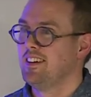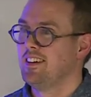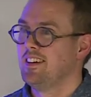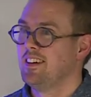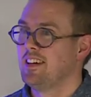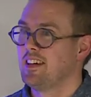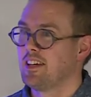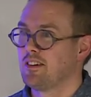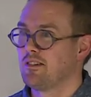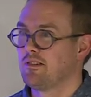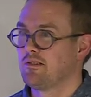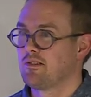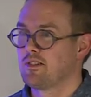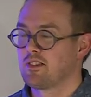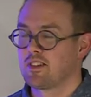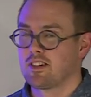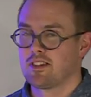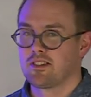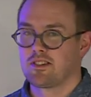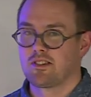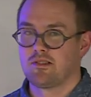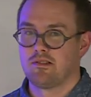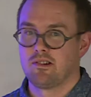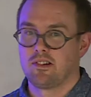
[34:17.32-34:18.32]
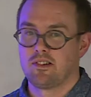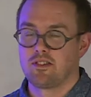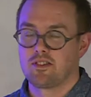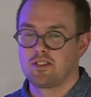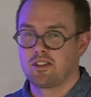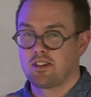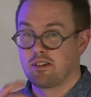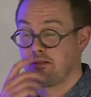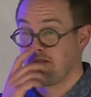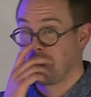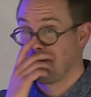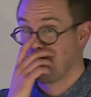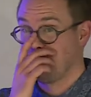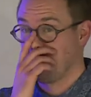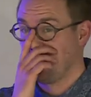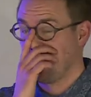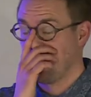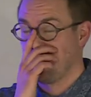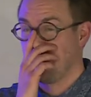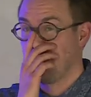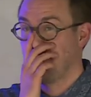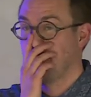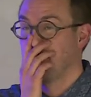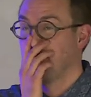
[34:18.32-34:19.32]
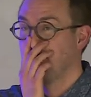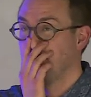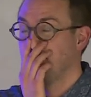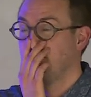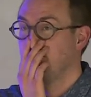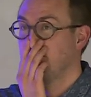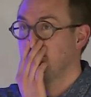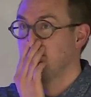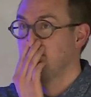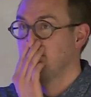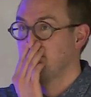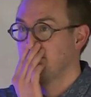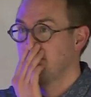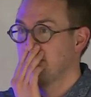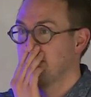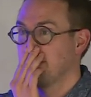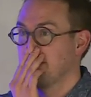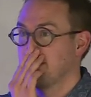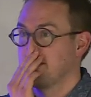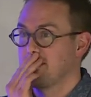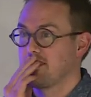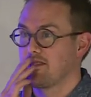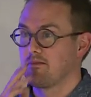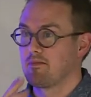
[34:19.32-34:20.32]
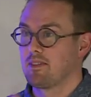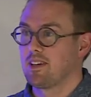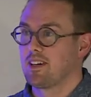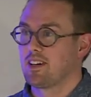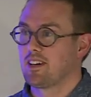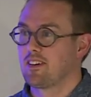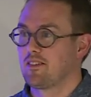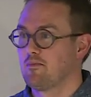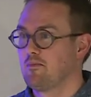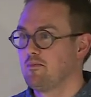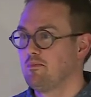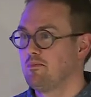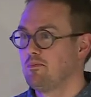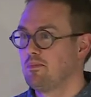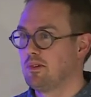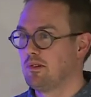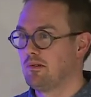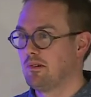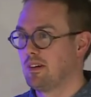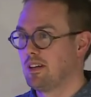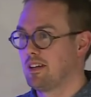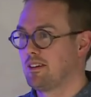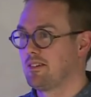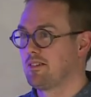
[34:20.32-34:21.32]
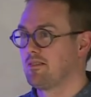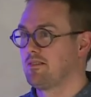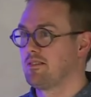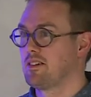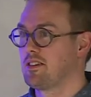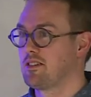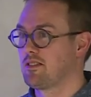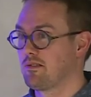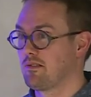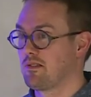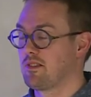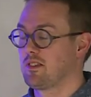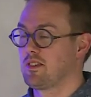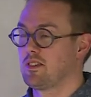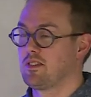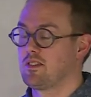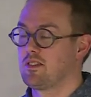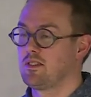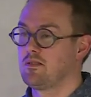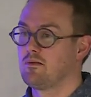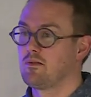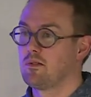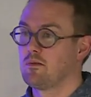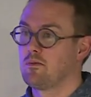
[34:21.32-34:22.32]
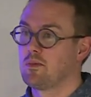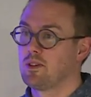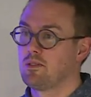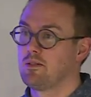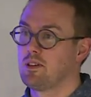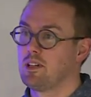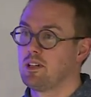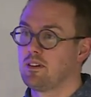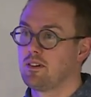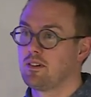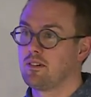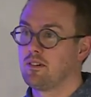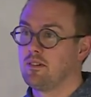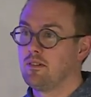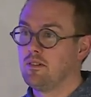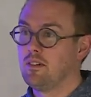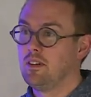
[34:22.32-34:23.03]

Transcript: in hosting and so on. So it would be yeah some kind of pooling resources would be really good